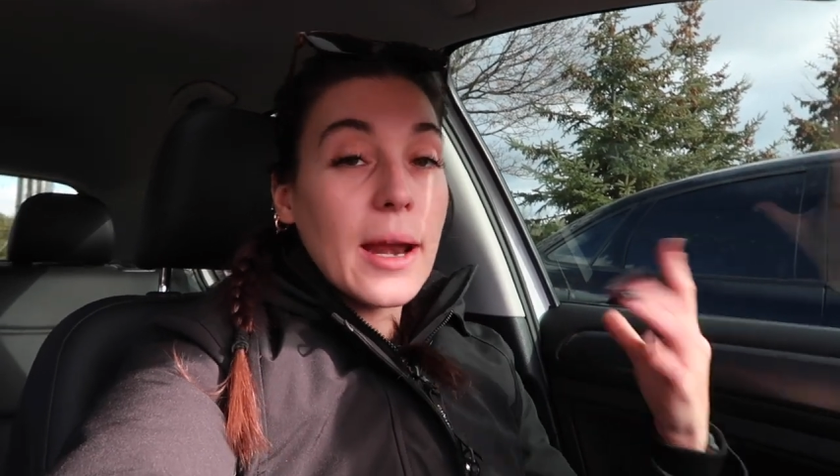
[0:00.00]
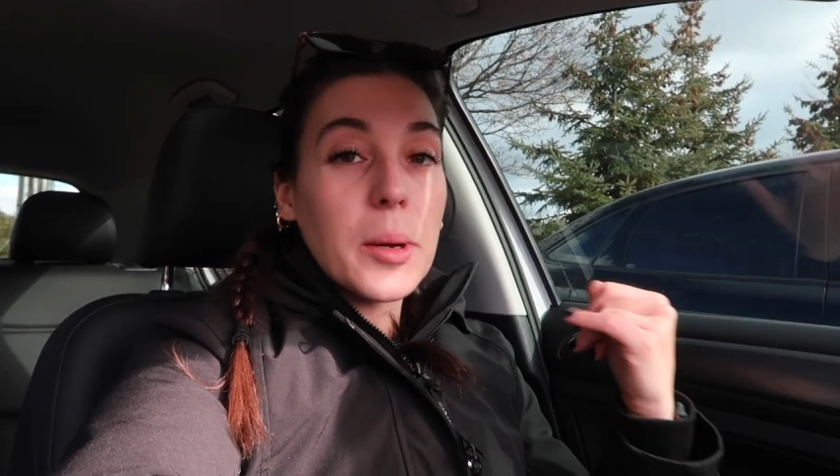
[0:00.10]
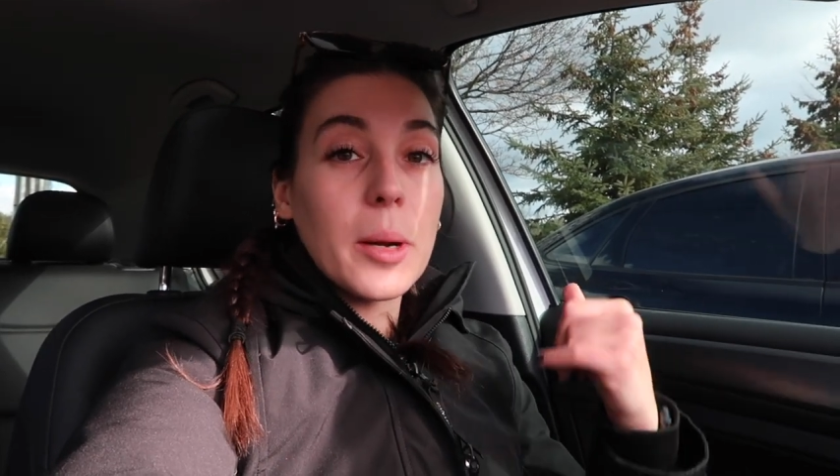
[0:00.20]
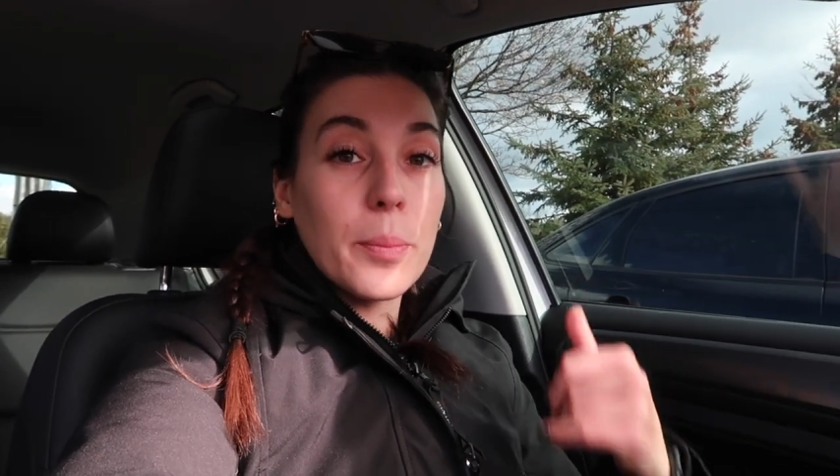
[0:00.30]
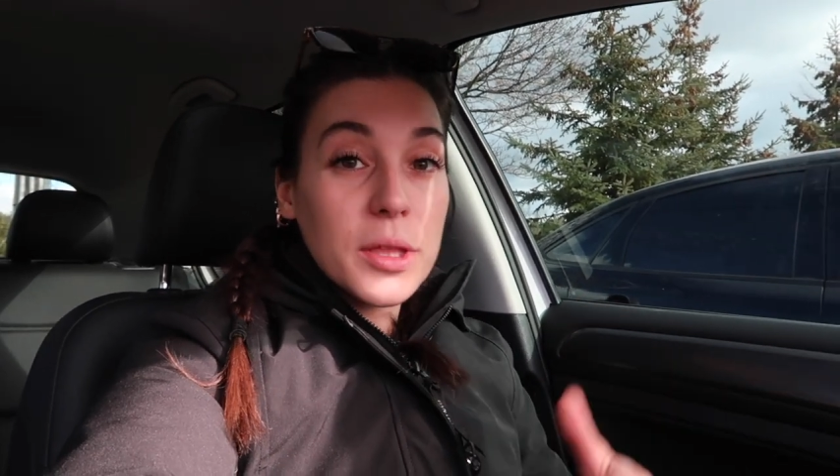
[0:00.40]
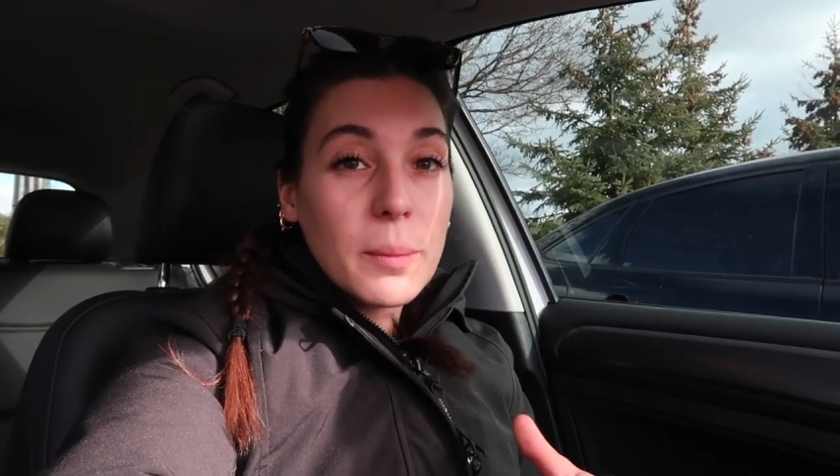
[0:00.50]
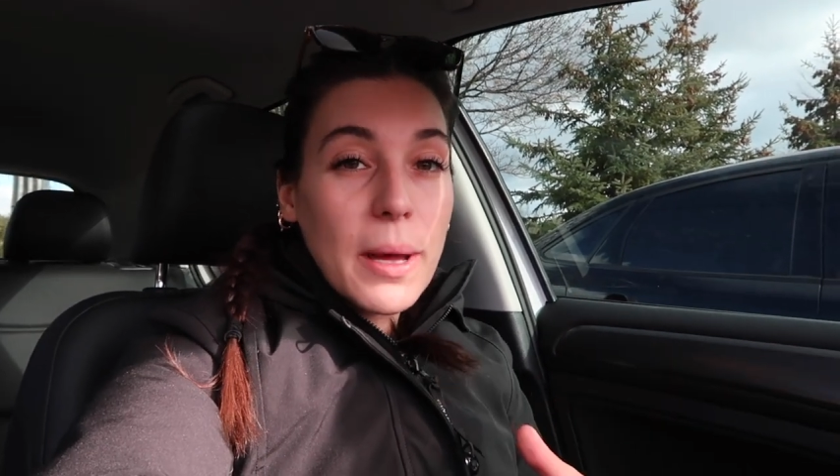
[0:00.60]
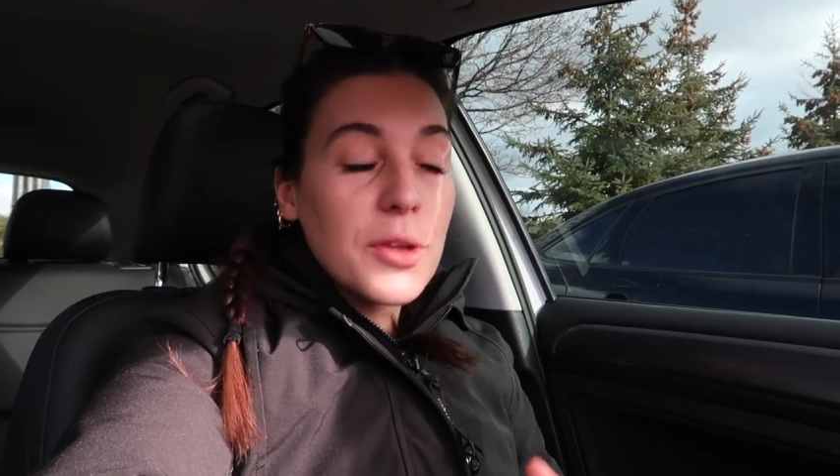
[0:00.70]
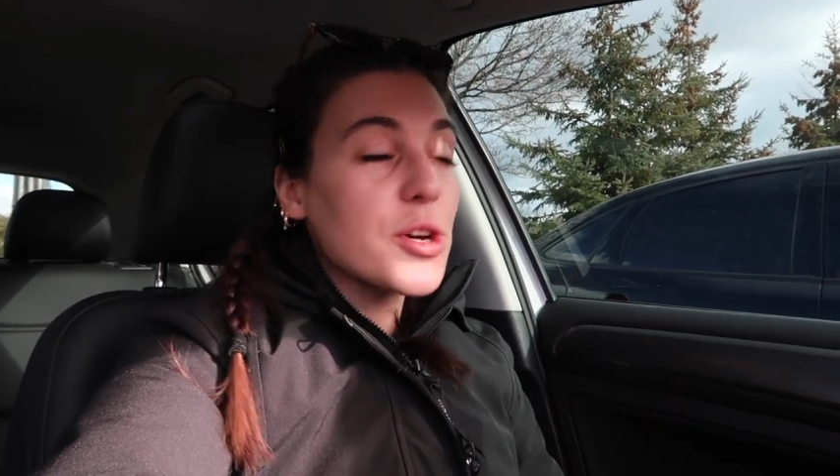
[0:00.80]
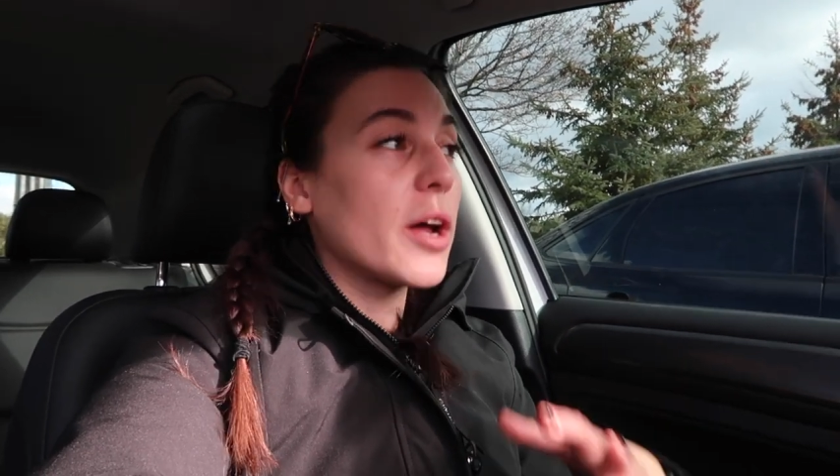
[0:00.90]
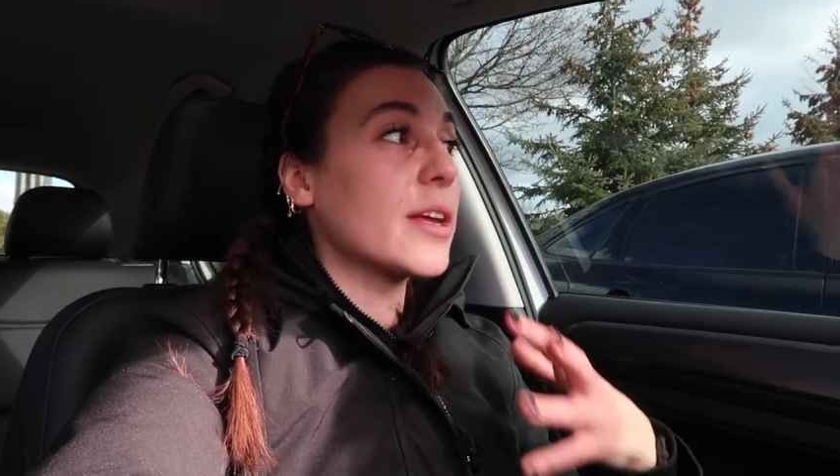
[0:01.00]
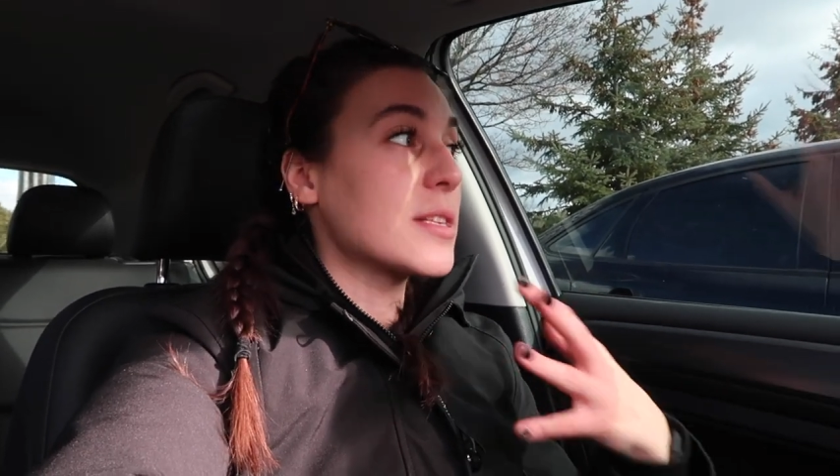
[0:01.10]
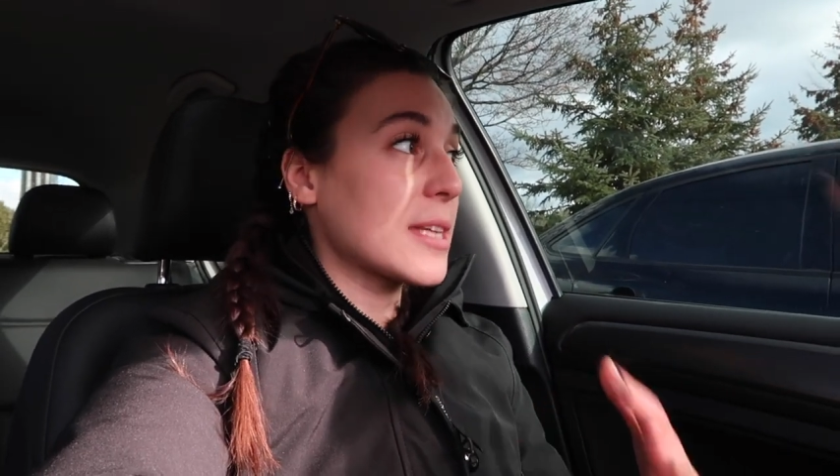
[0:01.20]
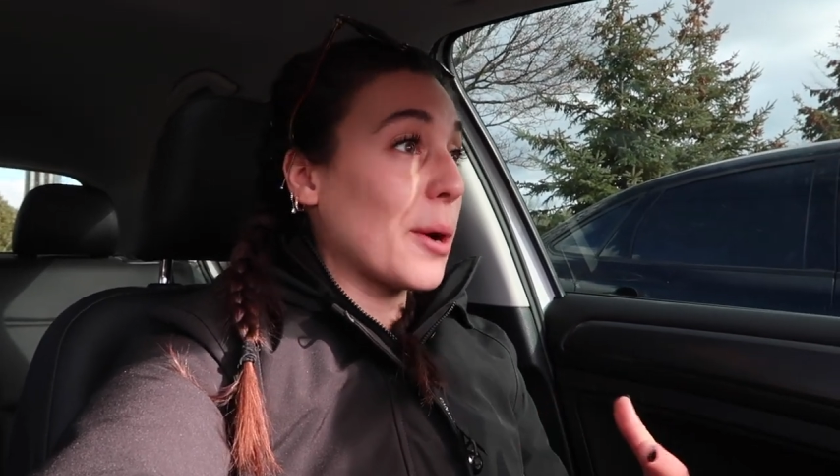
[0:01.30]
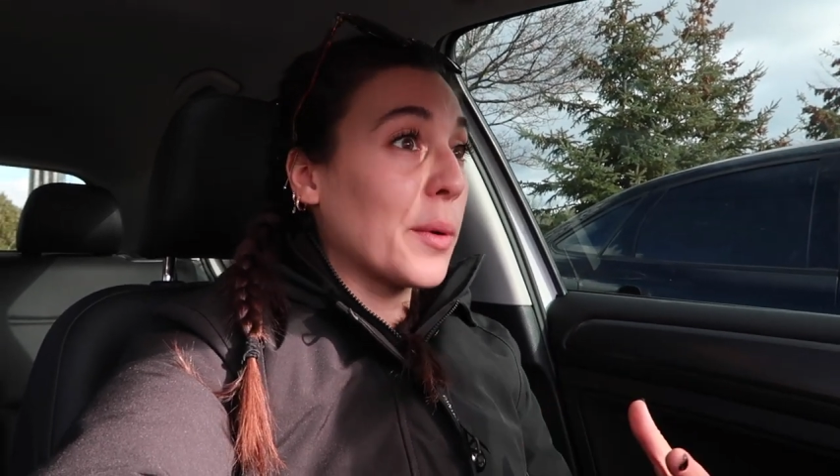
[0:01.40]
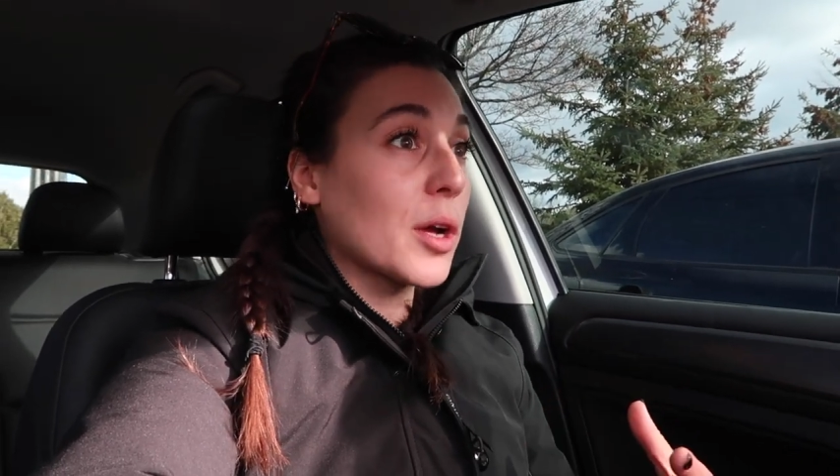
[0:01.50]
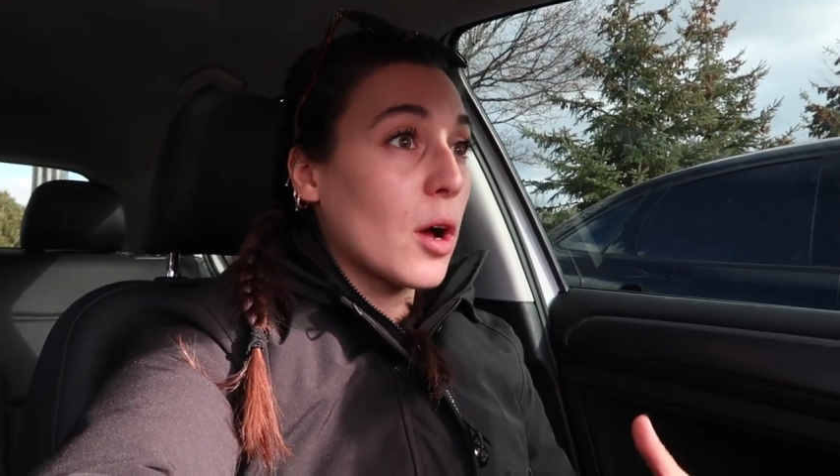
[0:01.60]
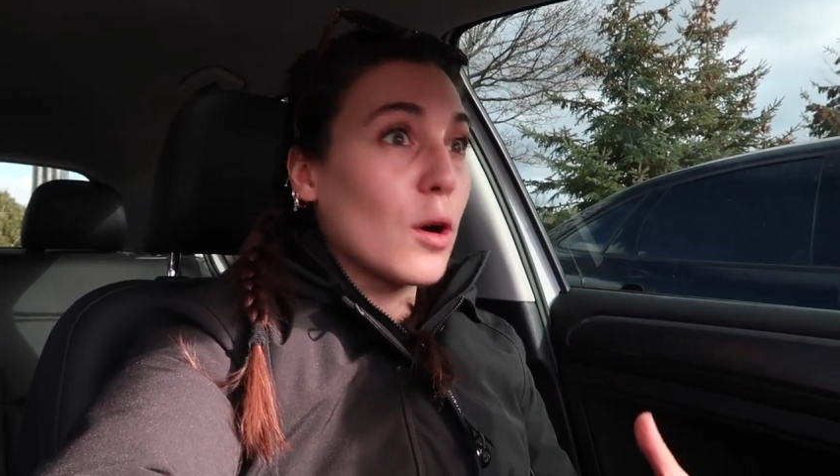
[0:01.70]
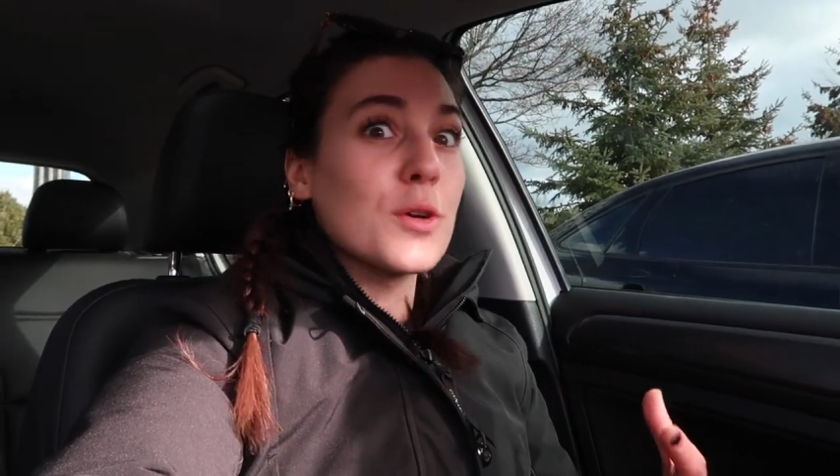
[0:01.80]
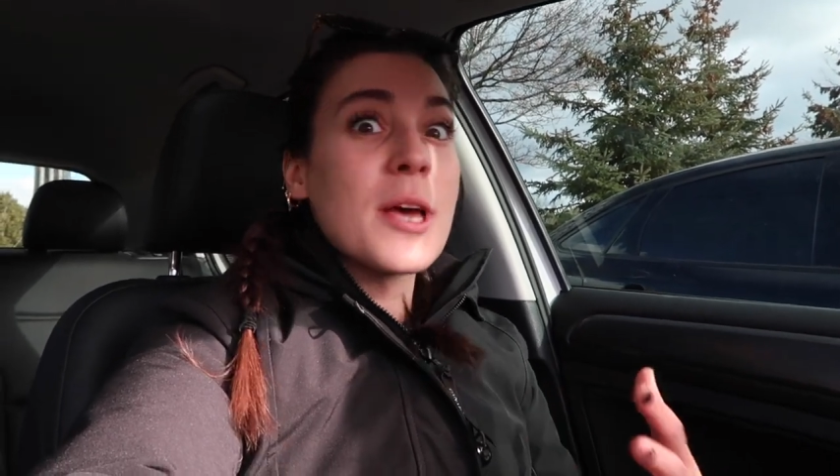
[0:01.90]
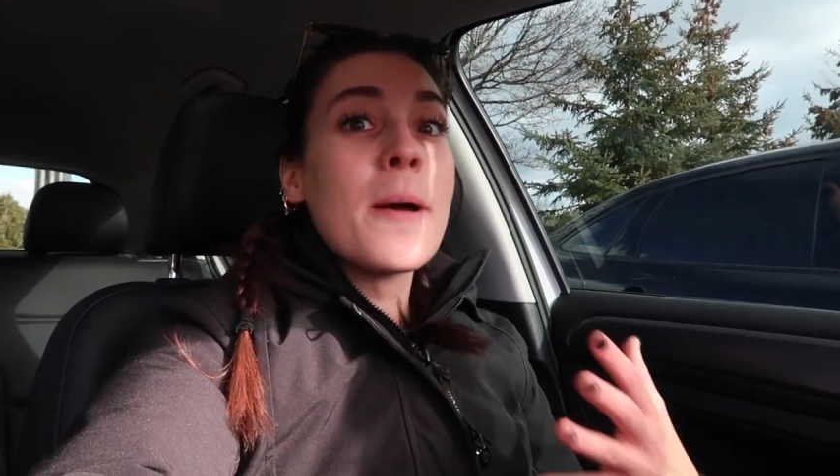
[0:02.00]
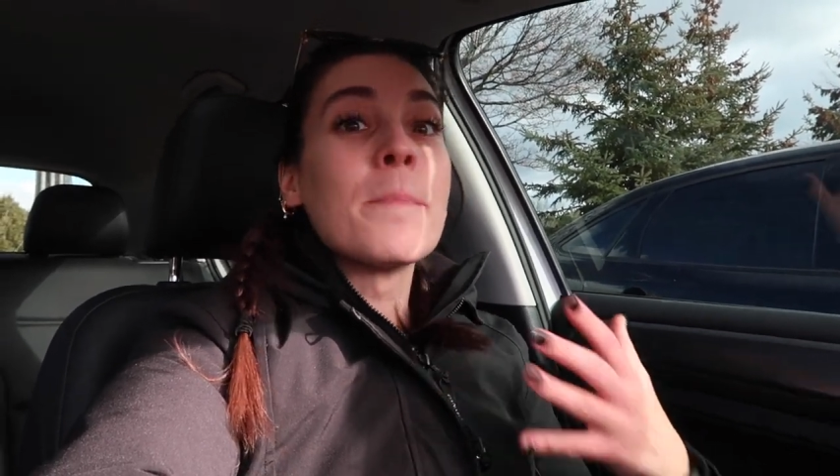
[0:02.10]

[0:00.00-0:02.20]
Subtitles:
and I'm gonna put the belt on and see how it goes.